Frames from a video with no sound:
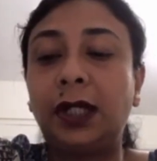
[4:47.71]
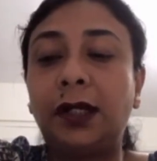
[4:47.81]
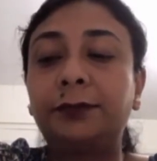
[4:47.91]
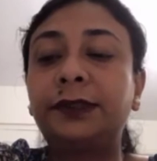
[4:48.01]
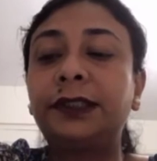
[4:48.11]

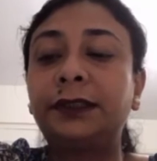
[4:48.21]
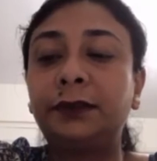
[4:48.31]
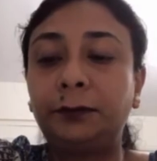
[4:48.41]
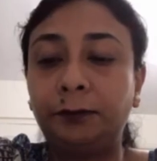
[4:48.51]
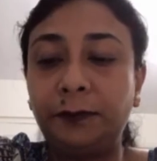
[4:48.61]

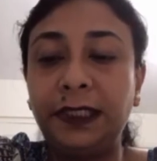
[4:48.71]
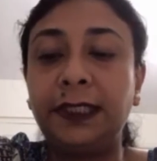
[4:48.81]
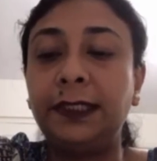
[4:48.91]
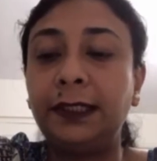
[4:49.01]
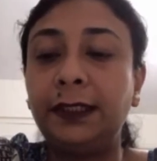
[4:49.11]
Option
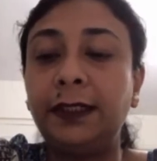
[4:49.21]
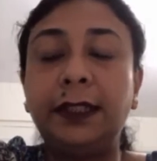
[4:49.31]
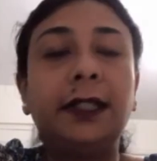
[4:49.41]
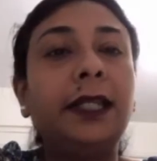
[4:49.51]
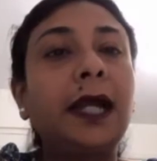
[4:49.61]
B,
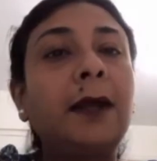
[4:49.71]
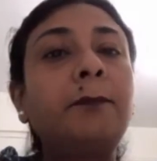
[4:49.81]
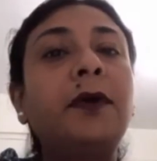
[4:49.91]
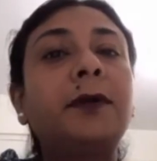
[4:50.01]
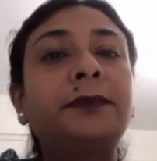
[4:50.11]

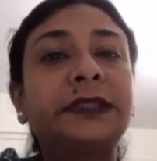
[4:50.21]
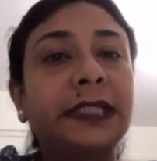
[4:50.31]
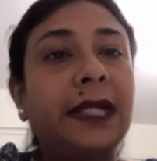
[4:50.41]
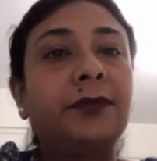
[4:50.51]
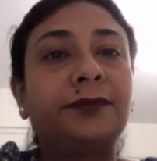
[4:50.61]
lump of
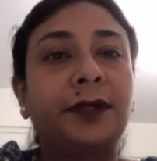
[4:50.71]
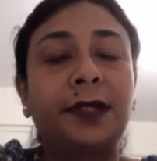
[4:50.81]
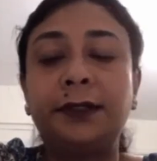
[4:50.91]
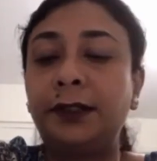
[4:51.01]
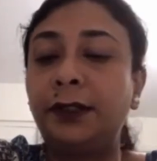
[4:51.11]

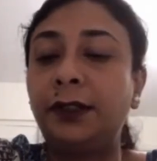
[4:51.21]
sulfur.